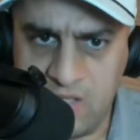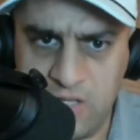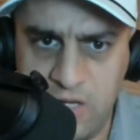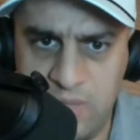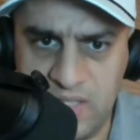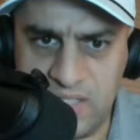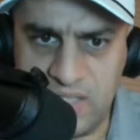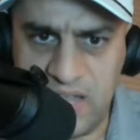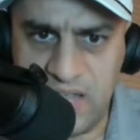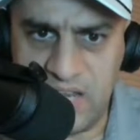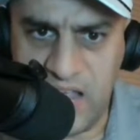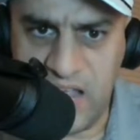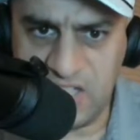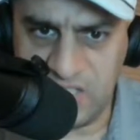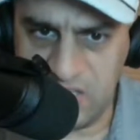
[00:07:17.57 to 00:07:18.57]
It's going to be a
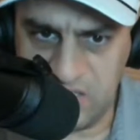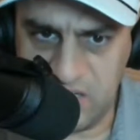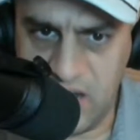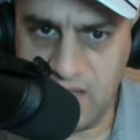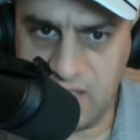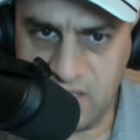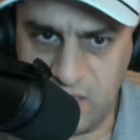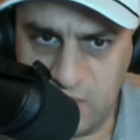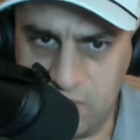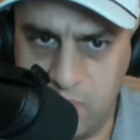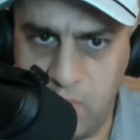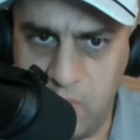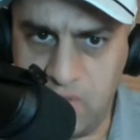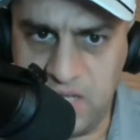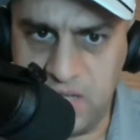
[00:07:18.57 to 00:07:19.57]
clash of the Titans
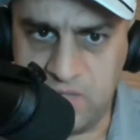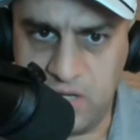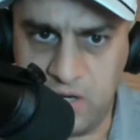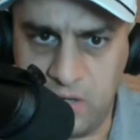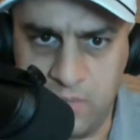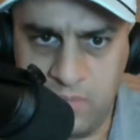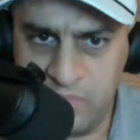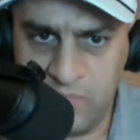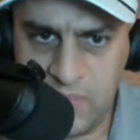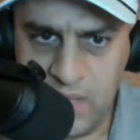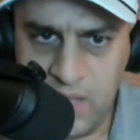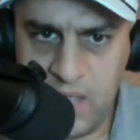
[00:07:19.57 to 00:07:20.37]
because both teams are